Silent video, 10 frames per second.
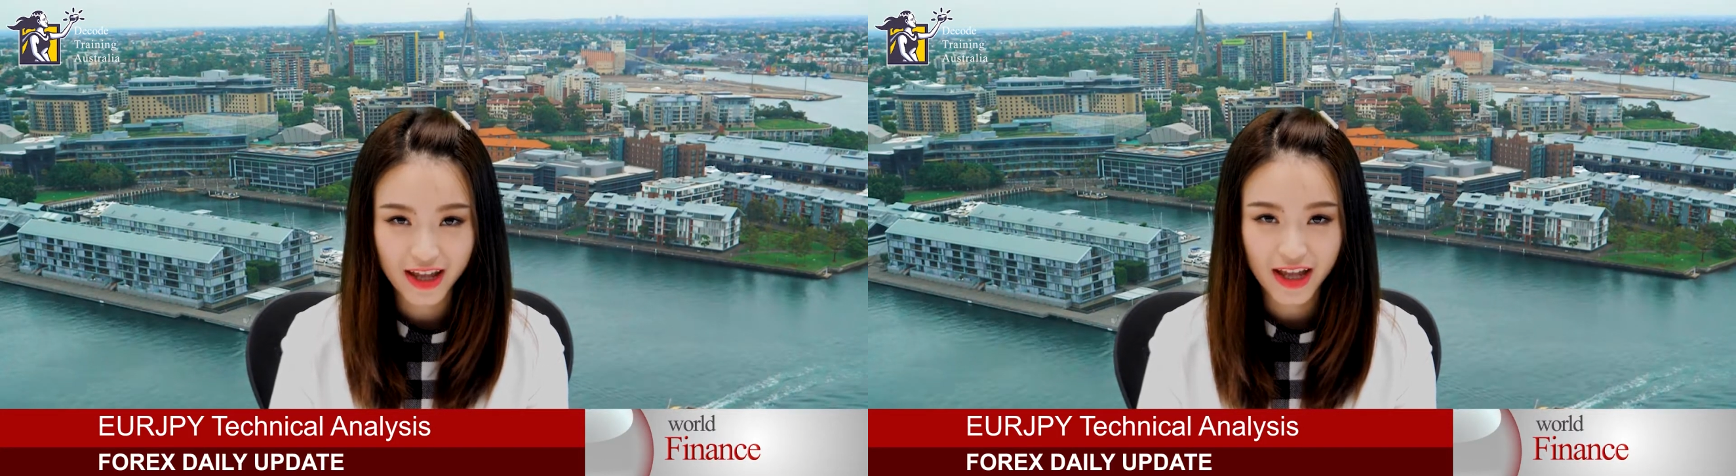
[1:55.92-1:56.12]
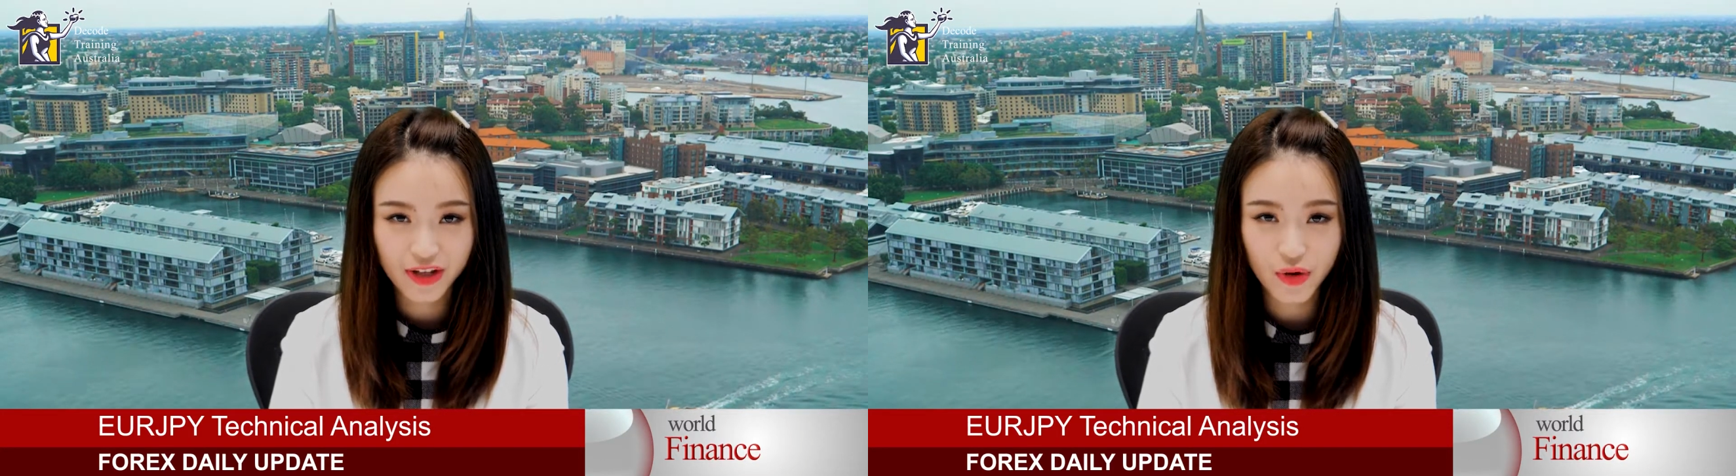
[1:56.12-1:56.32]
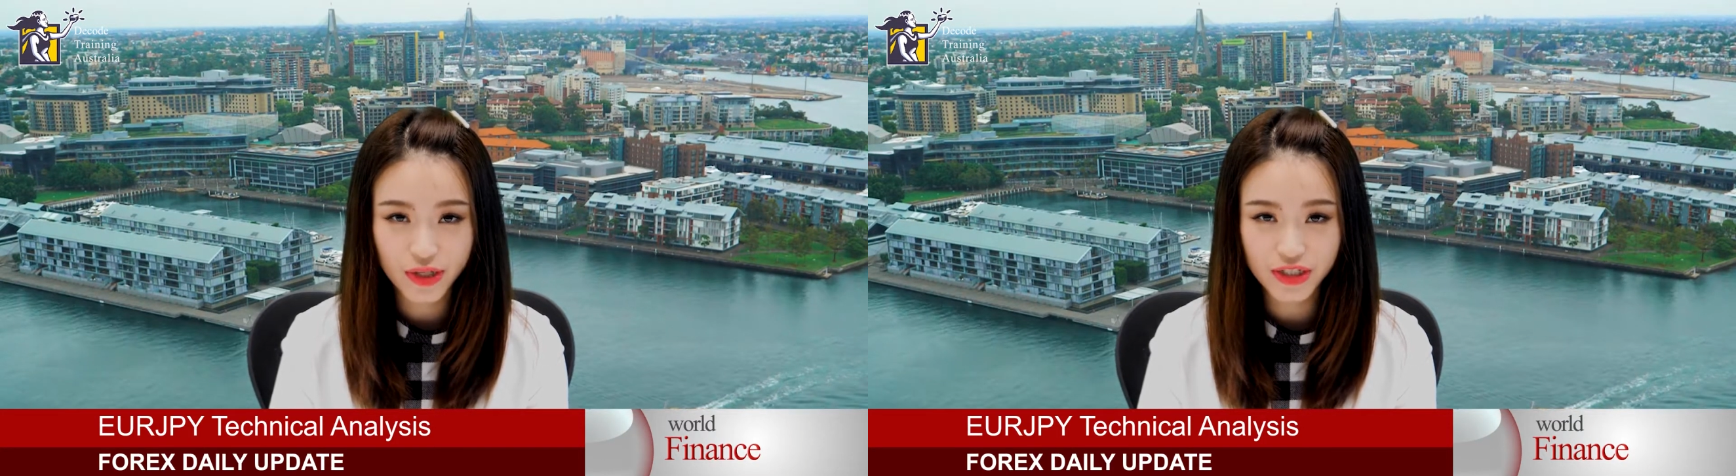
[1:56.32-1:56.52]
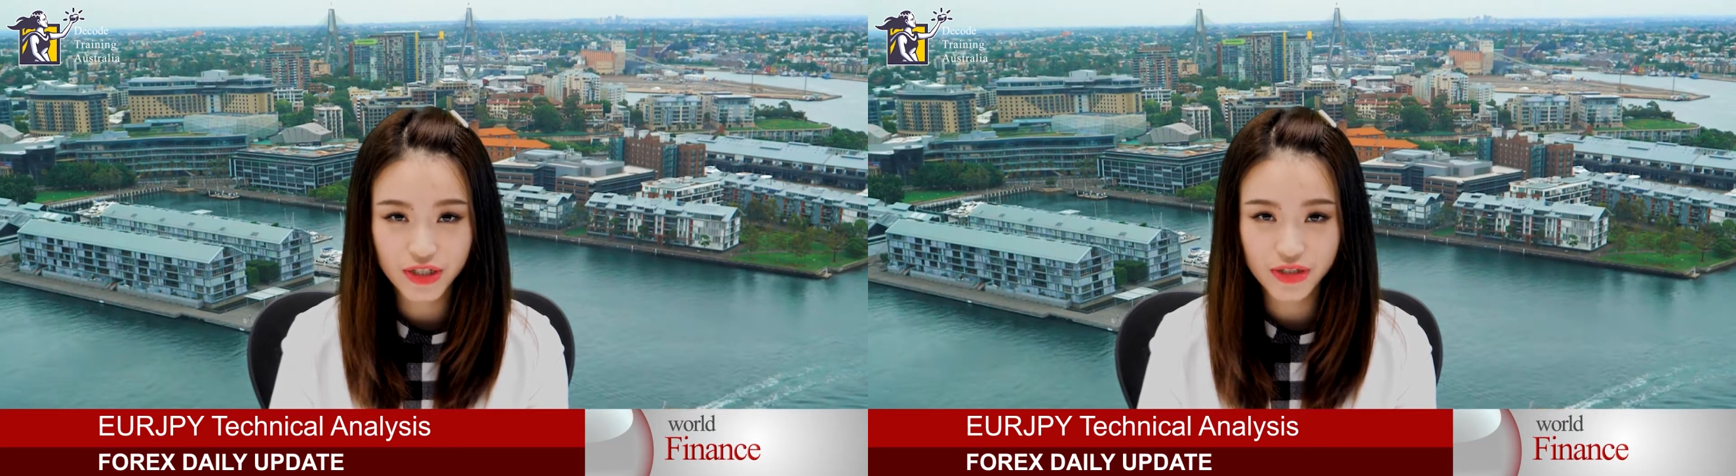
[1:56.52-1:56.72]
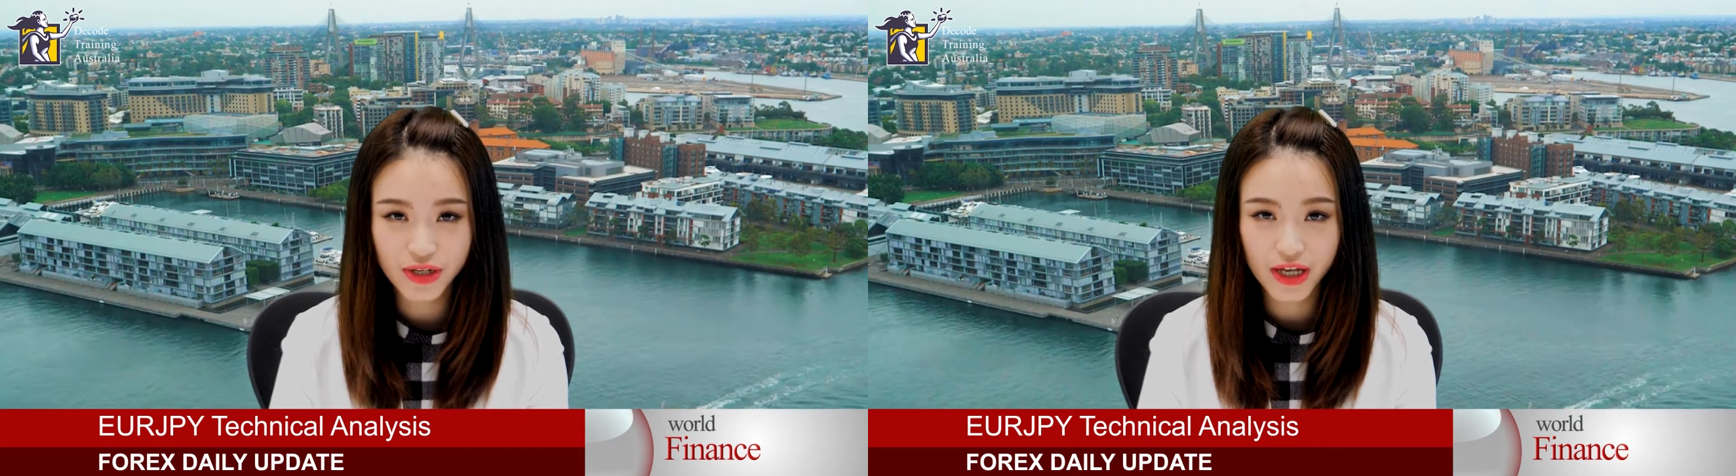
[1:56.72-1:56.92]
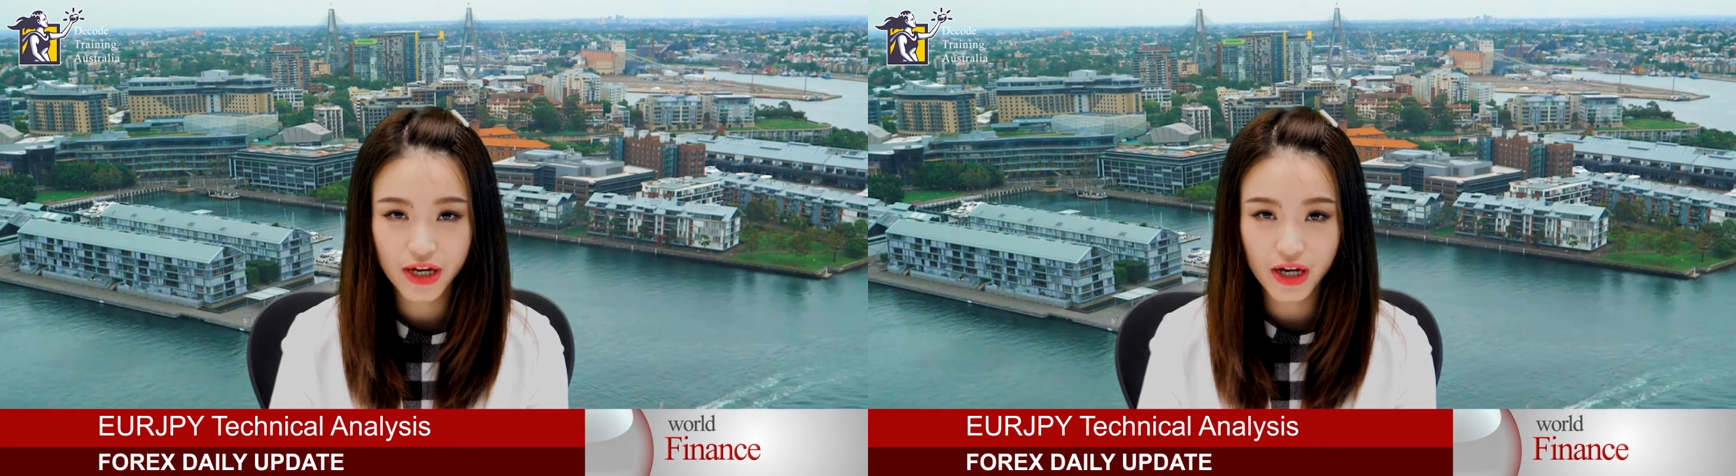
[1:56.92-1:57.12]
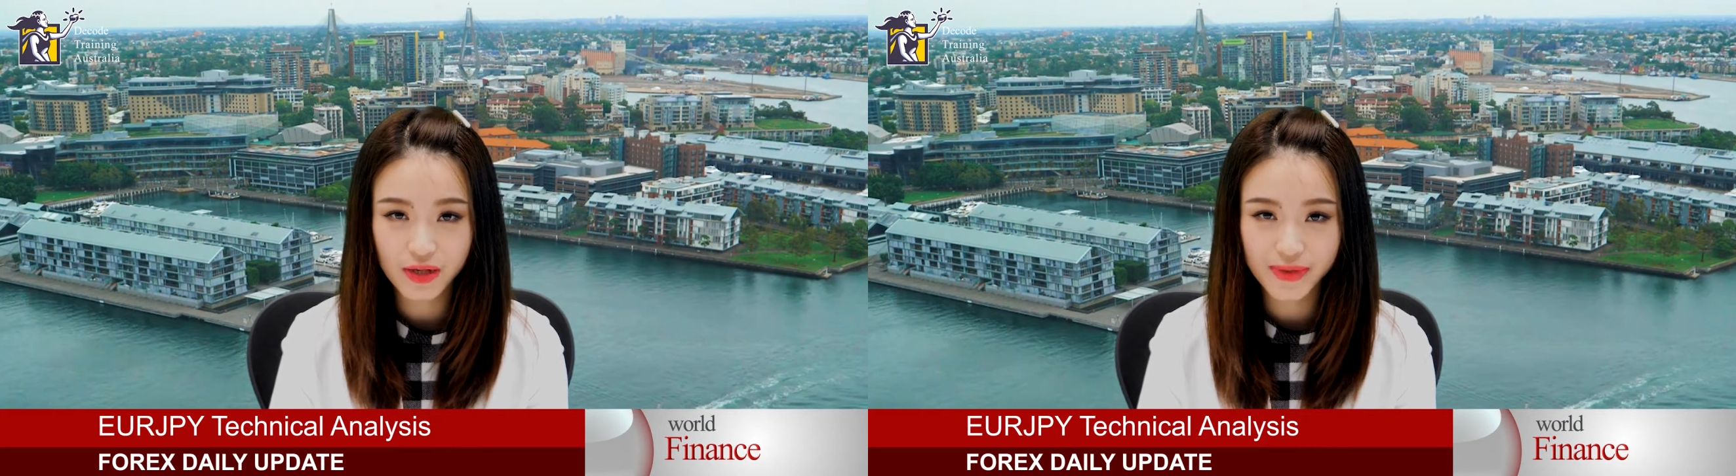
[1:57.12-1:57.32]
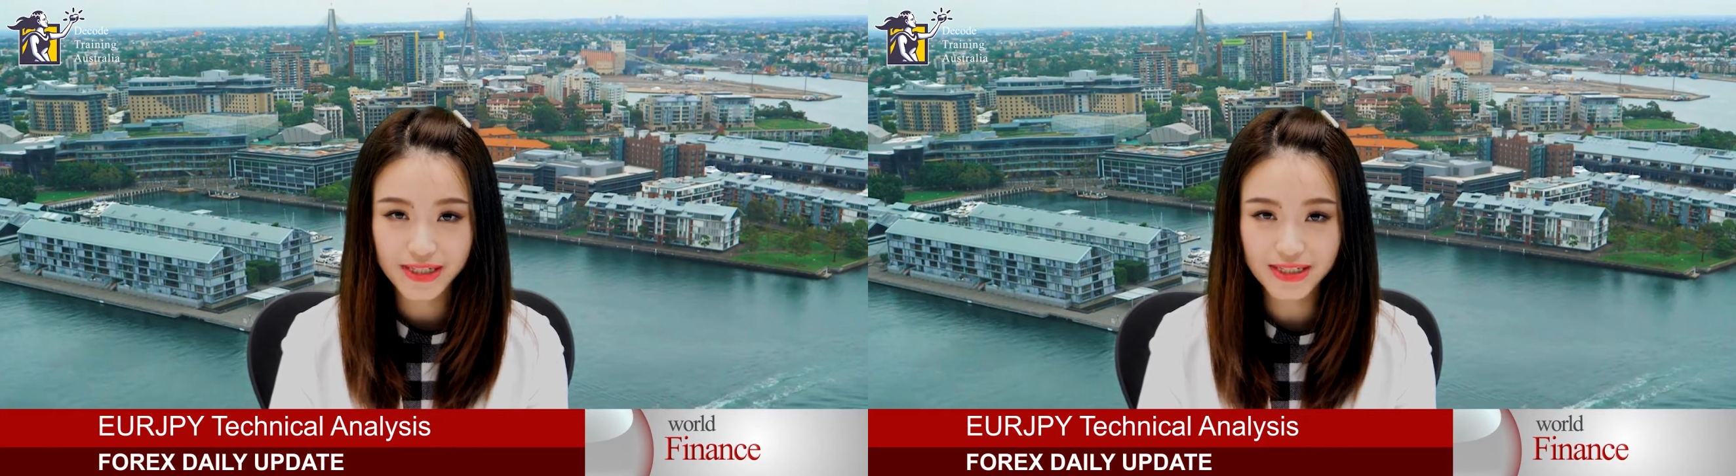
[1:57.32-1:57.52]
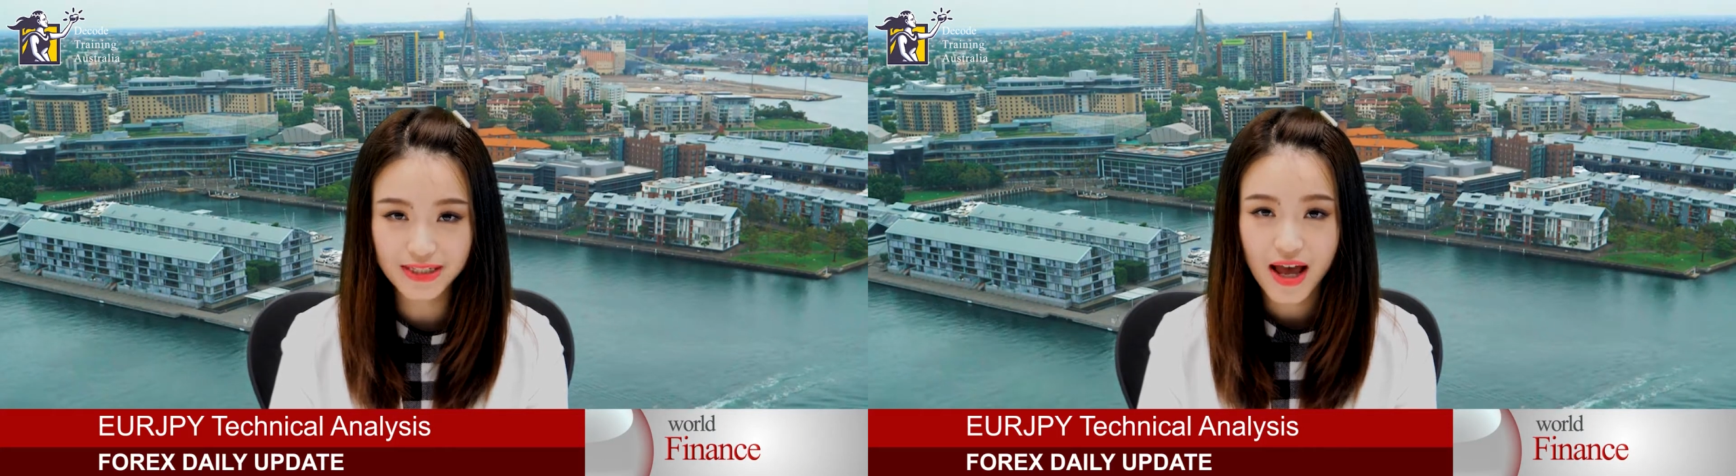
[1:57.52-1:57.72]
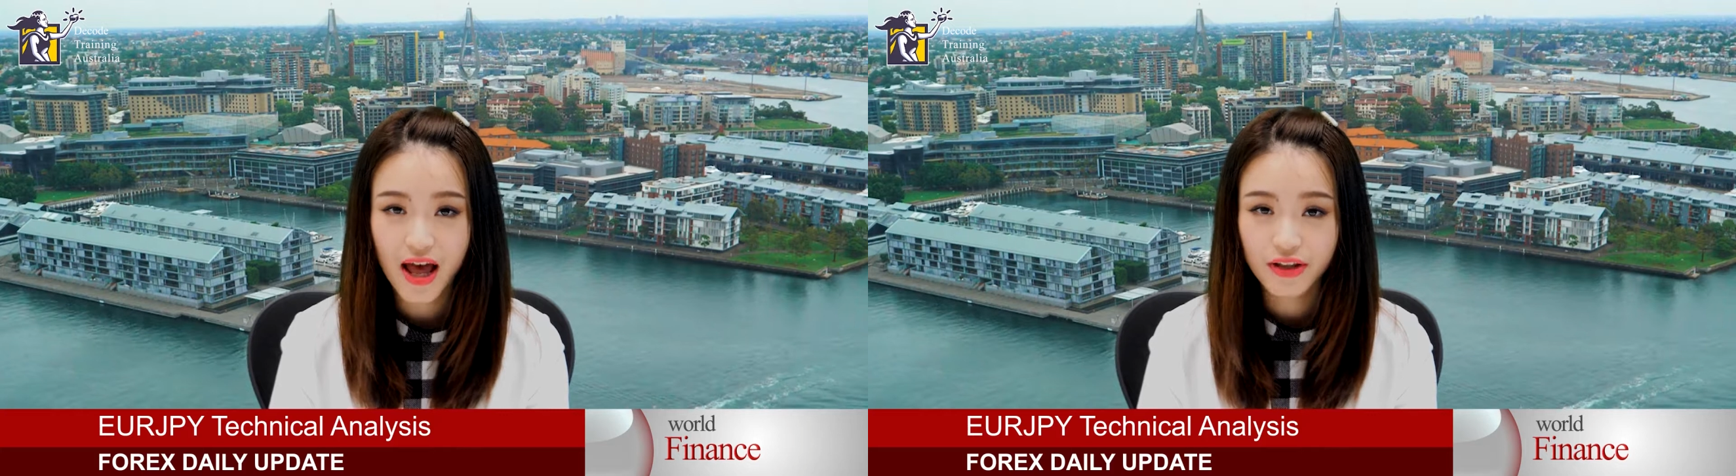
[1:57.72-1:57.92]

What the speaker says: According to economists,